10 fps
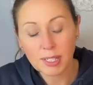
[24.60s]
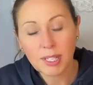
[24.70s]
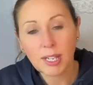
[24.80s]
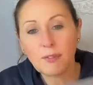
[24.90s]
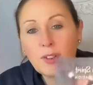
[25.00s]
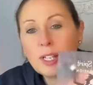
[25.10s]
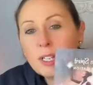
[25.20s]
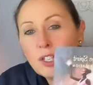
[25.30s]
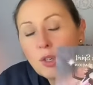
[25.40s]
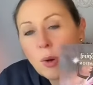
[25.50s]
I feel
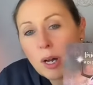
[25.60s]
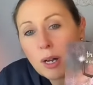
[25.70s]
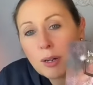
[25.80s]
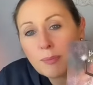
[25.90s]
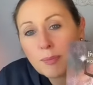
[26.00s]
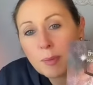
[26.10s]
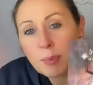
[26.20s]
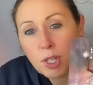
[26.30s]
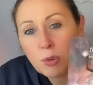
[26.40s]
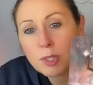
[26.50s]
like you are a
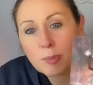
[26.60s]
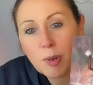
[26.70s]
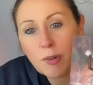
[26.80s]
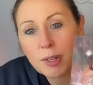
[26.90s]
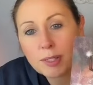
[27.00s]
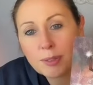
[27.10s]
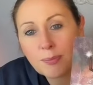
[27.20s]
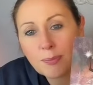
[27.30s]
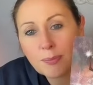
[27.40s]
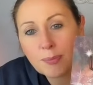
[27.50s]
pure spirit,
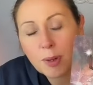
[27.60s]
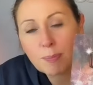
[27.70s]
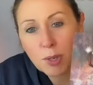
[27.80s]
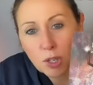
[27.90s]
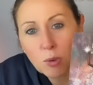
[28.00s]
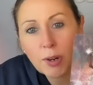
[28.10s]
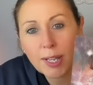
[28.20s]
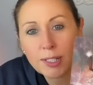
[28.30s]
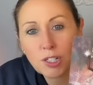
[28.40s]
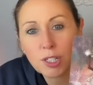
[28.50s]
a pure
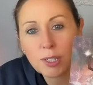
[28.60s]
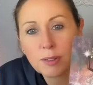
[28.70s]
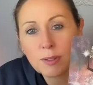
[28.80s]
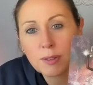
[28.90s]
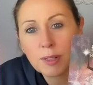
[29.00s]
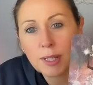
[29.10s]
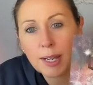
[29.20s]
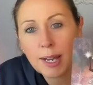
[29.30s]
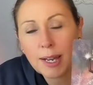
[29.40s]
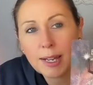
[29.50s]
energy,
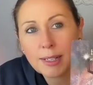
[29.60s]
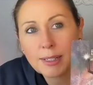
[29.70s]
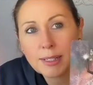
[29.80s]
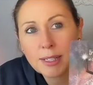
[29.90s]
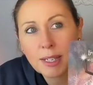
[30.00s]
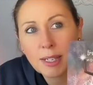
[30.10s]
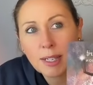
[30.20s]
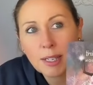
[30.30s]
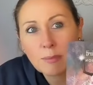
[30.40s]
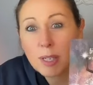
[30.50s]
and
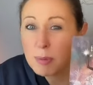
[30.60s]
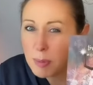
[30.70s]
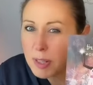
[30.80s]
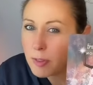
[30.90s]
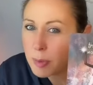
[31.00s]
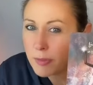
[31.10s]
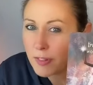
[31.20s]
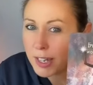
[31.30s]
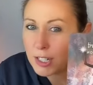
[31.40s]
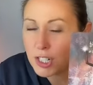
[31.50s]
maybe a bit of a
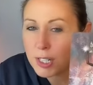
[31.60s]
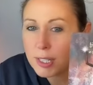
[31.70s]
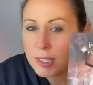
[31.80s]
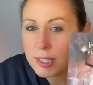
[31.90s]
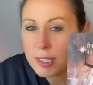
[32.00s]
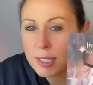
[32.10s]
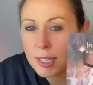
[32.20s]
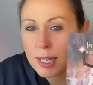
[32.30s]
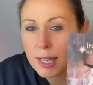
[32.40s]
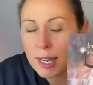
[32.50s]
perfectionist.
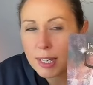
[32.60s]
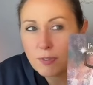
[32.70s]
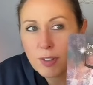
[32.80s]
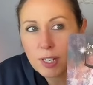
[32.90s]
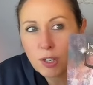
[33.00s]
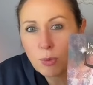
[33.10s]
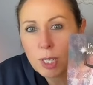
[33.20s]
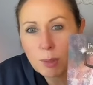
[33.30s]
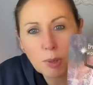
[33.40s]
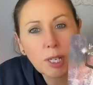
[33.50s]
And I feel like you're
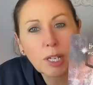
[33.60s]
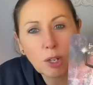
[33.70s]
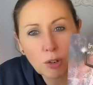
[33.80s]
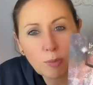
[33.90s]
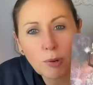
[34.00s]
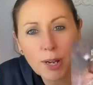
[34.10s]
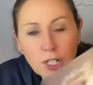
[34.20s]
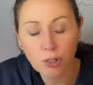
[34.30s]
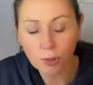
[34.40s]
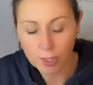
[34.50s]
really putting a lot of
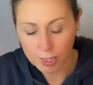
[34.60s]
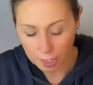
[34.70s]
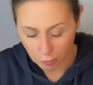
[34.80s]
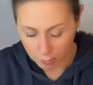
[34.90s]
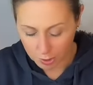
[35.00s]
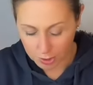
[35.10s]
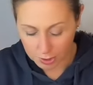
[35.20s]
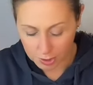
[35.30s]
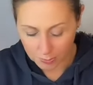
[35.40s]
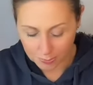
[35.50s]
pressure on yourself
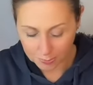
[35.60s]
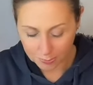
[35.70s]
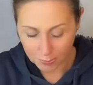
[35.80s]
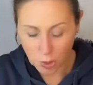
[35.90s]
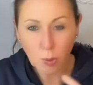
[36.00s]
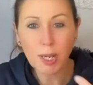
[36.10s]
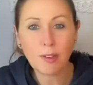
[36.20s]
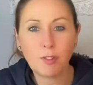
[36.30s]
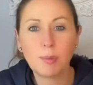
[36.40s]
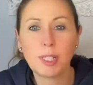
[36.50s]
because you want
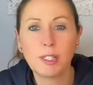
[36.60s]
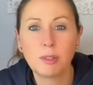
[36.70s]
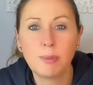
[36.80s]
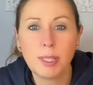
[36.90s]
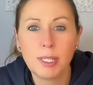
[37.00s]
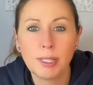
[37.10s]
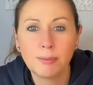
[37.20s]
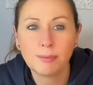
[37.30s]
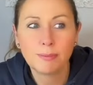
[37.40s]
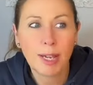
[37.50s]
everybody to be
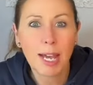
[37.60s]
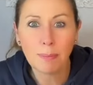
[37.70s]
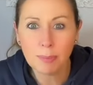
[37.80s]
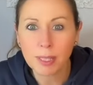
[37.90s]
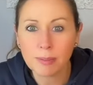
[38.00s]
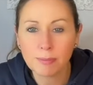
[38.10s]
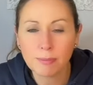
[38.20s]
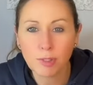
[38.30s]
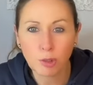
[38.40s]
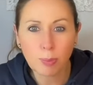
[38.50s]
happy.
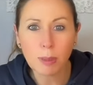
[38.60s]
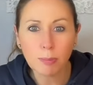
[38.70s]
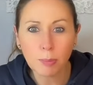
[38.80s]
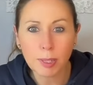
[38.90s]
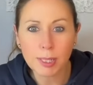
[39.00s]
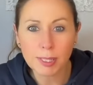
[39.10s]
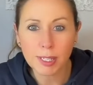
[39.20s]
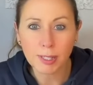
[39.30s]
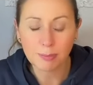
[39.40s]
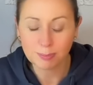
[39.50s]
You're a people pleaser.